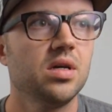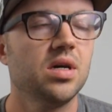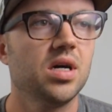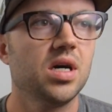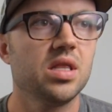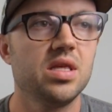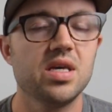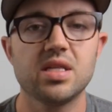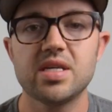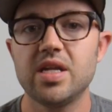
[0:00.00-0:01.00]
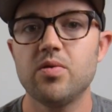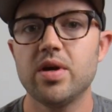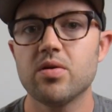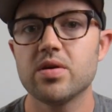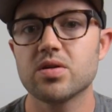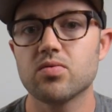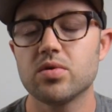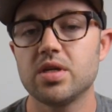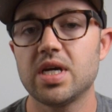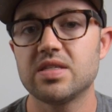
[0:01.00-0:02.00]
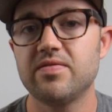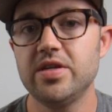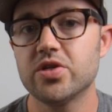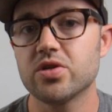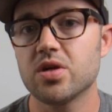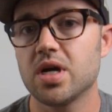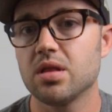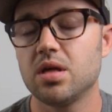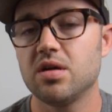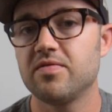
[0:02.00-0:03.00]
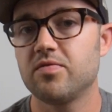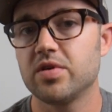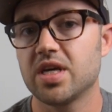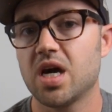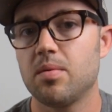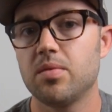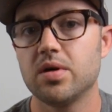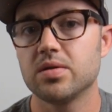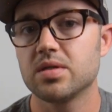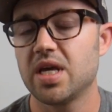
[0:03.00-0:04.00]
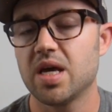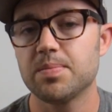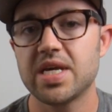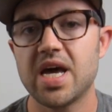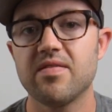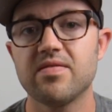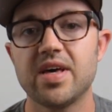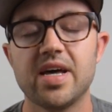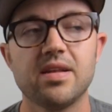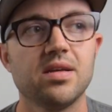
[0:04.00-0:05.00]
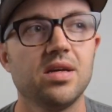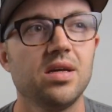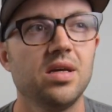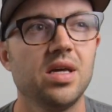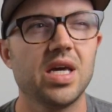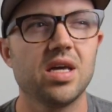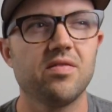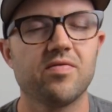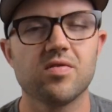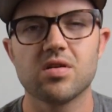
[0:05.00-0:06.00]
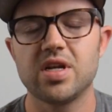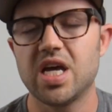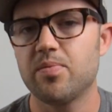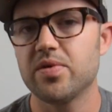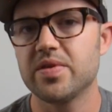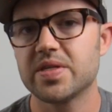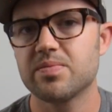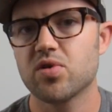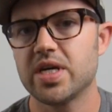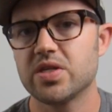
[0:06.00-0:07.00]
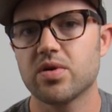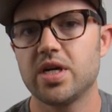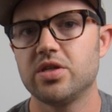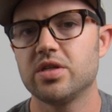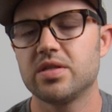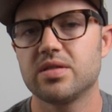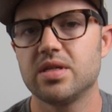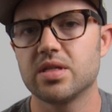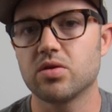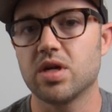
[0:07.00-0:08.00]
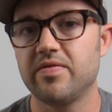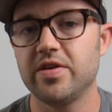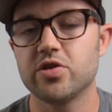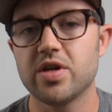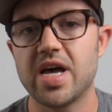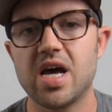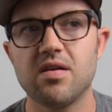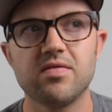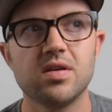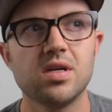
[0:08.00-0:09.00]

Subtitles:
The attenuator is a really nice feature. I love when combos and amps have that. And for an amp in this price range, it's a great feature to have.